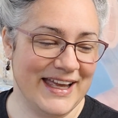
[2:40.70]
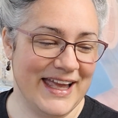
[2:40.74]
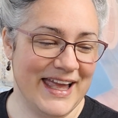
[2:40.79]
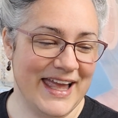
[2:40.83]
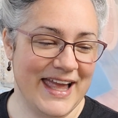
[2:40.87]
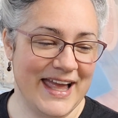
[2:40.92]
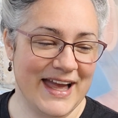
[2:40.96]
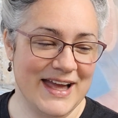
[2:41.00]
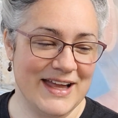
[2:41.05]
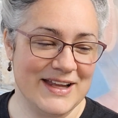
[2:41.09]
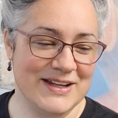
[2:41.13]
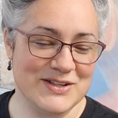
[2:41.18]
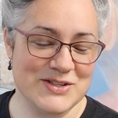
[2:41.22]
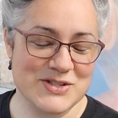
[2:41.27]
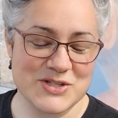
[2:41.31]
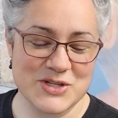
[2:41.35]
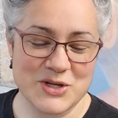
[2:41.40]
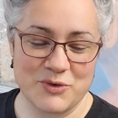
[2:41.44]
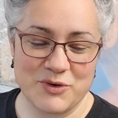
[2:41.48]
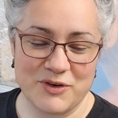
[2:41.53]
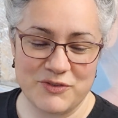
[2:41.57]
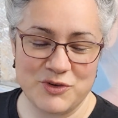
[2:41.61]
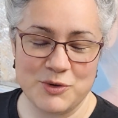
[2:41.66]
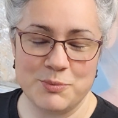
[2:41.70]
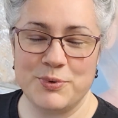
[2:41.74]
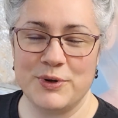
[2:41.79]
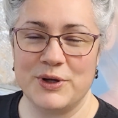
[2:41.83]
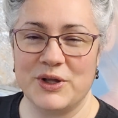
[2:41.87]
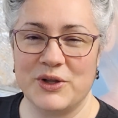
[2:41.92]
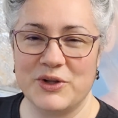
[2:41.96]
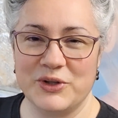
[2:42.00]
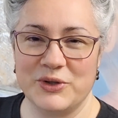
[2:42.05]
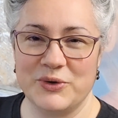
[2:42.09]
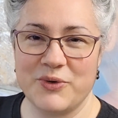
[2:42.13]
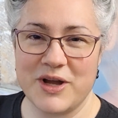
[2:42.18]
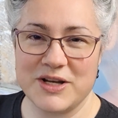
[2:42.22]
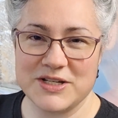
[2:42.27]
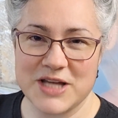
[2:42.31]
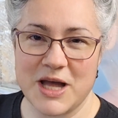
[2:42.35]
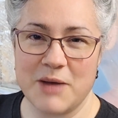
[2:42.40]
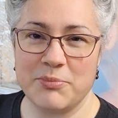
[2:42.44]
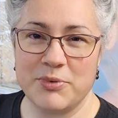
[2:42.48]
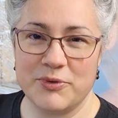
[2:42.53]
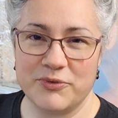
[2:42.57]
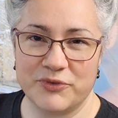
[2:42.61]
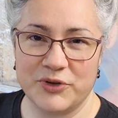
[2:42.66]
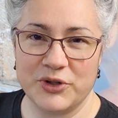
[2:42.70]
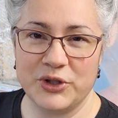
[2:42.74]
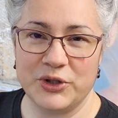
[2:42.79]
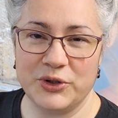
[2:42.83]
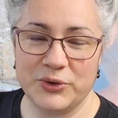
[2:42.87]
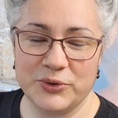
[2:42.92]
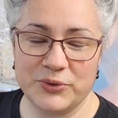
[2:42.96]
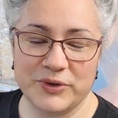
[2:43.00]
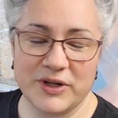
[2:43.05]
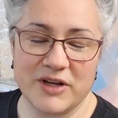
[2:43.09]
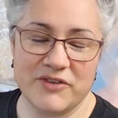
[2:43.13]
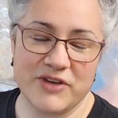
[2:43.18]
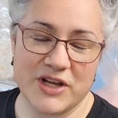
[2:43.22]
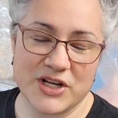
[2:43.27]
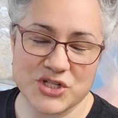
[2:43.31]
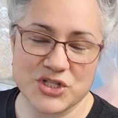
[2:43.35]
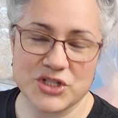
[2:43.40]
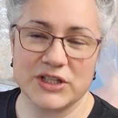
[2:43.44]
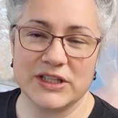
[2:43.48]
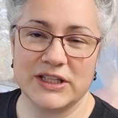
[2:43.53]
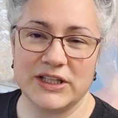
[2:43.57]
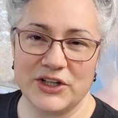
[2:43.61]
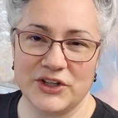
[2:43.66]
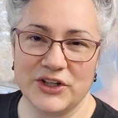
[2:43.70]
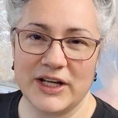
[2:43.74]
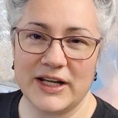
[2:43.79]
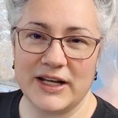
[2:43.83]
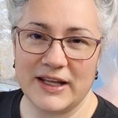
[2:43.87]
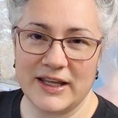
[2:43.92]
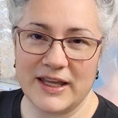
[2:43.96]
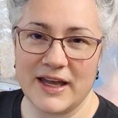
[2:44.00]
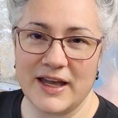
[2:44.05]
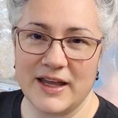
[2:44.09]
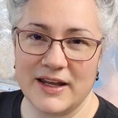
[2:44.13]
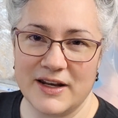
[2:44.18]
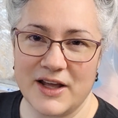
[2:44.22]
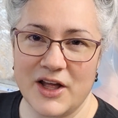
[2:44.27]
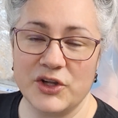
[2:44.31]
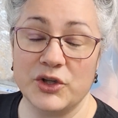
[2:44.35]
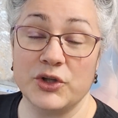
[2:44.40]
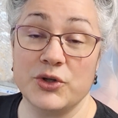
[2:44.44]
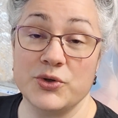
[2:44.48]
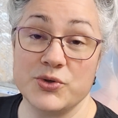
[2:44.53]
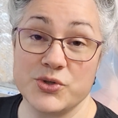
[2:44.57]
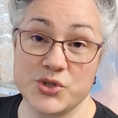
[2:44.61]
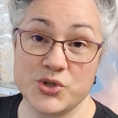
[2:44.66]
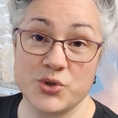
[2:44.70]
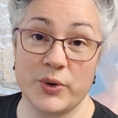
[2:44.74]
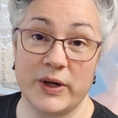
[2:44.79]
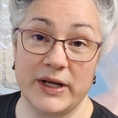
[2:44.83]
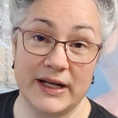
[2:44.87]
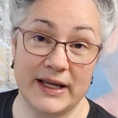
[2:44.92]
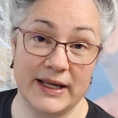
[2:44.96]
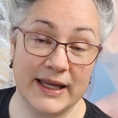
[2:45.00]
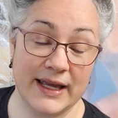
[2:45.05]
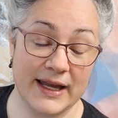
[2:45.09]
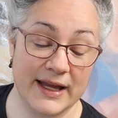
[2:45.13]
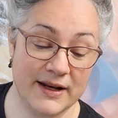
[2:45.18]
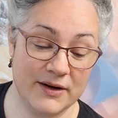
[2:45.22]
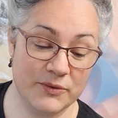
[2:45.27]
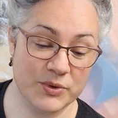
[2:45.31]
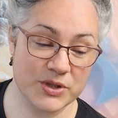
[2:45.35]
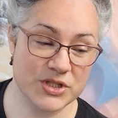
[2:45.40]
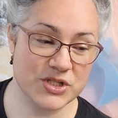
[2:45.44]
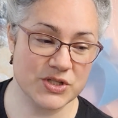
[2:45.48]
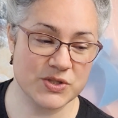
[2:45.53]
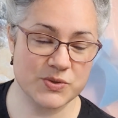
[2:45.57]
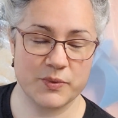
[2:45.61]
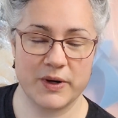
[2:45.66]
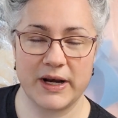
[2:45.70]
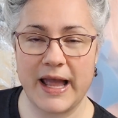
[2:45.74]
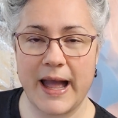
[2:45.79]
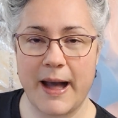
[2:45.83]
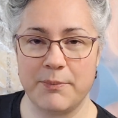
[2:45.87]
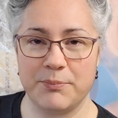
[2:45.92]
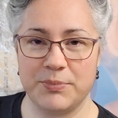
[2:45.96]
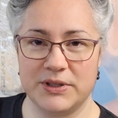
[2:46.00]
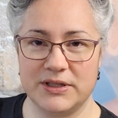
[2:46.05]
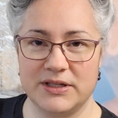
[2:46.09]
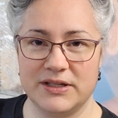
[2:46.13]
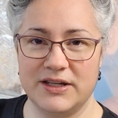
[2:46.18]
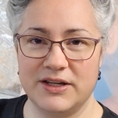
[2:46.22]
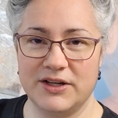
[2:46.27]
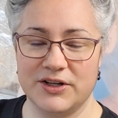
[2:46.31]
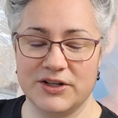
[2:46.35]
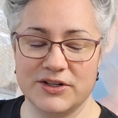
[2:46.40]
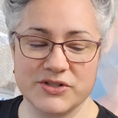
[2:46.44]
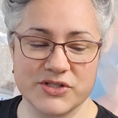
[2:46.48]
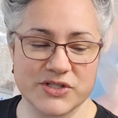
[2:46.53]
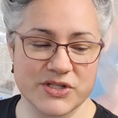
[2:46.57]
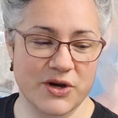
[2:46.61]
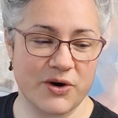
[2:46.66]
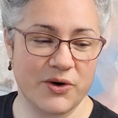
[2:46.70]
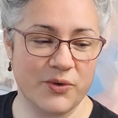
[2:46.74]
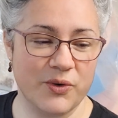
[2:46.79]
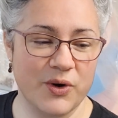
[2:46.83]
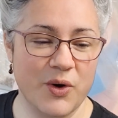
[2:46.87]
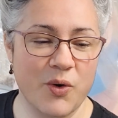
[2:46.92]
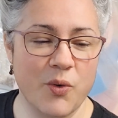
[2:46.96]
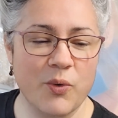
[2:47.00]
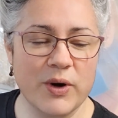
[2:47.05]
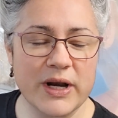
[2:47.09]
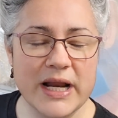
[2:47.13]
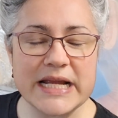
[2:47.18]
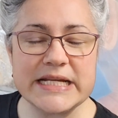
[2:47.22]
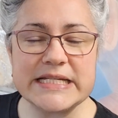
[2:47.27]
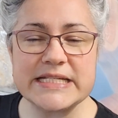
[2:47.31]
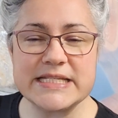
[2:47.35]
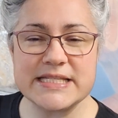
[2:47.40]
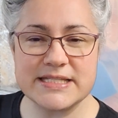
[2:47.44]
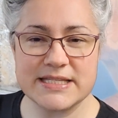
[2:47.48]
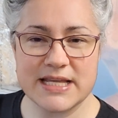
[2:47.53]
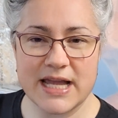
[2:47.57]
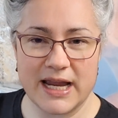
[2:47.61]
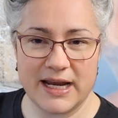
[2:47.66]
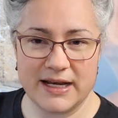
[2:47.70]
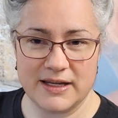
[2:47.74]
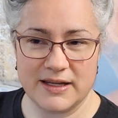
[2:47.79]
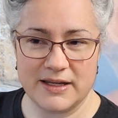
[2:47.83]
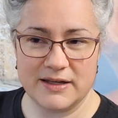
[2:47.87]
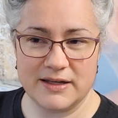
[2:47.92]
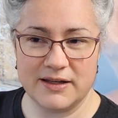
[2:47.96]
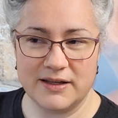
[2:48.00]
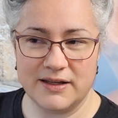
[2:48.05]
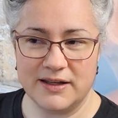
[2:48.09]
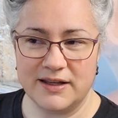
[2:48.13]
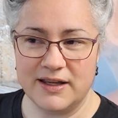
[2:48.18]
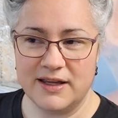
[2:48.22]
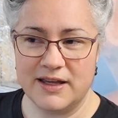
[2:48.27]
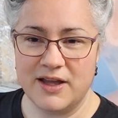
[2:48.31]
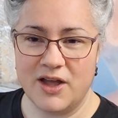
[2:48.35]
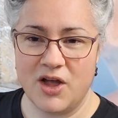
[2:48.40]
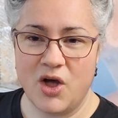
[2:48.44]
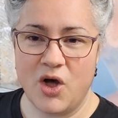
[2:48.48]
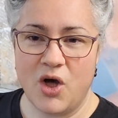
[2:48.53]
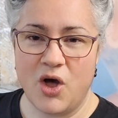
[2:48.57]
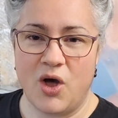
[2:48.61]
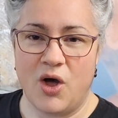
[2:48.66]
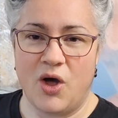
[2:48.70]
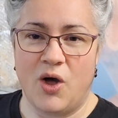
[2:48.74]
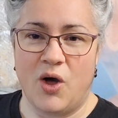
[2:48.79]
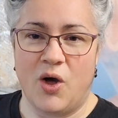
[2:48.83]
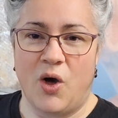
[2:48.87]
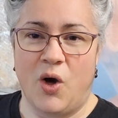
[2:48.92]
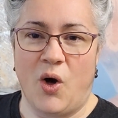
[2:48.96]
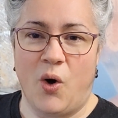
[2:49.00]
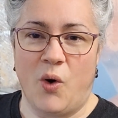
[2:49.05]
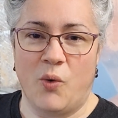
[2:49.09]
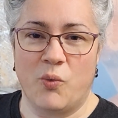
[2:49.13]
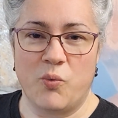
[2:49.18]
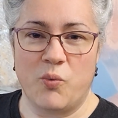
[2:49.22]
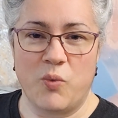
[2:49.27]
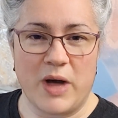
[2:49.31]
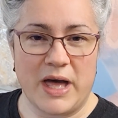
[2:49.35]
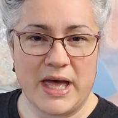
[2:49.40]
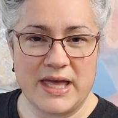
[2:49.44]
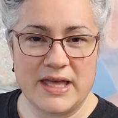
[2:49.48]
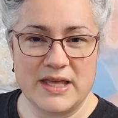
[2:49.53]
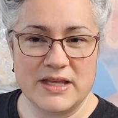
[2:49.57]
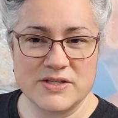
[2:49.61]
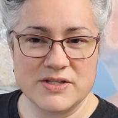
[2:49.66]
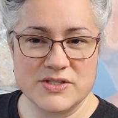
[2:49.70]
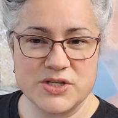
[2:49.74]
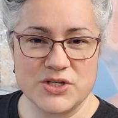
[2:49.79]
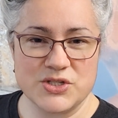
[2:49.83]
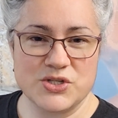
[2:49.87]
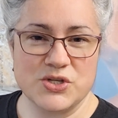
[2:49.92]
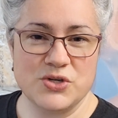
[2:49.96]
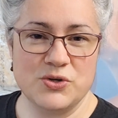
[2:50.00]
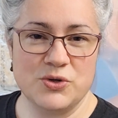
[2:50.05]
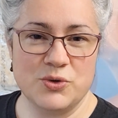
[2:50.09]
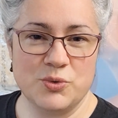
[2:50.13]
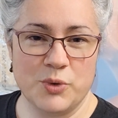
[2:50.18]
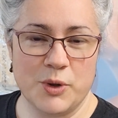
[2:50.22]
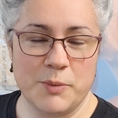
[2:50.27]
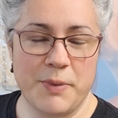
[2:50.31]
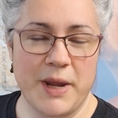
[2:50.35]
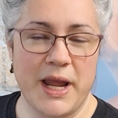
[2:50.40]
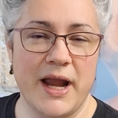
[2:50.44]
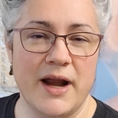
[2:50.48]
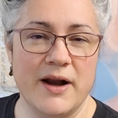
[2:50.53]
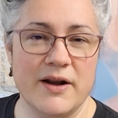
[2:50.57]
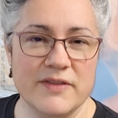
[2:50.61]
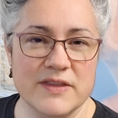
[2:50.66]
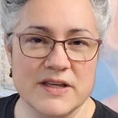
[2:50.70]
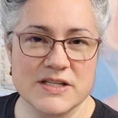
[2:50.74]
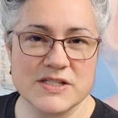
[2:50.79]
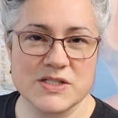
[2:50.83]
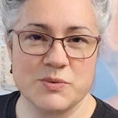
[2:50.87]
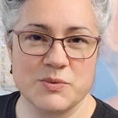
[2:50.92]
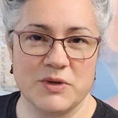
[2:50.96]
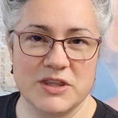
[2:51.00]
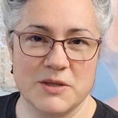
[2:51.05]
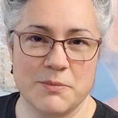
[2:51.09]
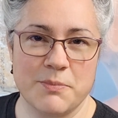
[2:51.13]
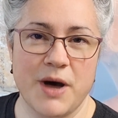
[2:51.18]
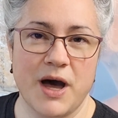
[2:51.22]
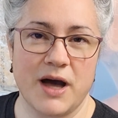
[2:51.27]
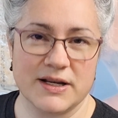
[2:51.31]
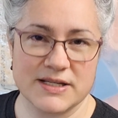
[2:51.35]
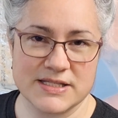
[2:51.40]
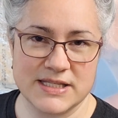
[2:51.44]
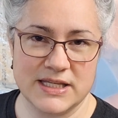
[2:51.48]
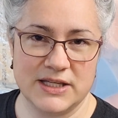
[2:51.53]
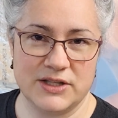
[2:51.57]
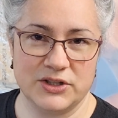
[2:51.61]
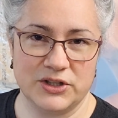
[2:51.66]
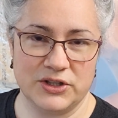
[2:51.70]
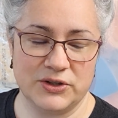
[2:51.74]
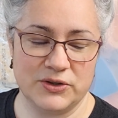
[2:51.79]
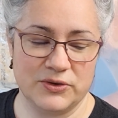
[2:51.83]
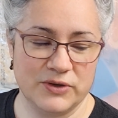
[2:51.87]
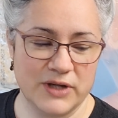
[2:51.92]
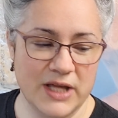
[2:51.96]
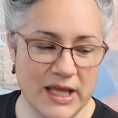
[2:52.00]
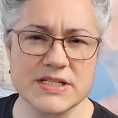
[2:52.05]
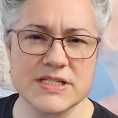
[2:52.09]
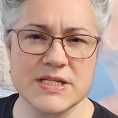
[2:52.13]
and so if you put glue on top of glue, eventually you're going to get a loose joint again, which is what happened here. So what I decided was to repair this with epoxy glue.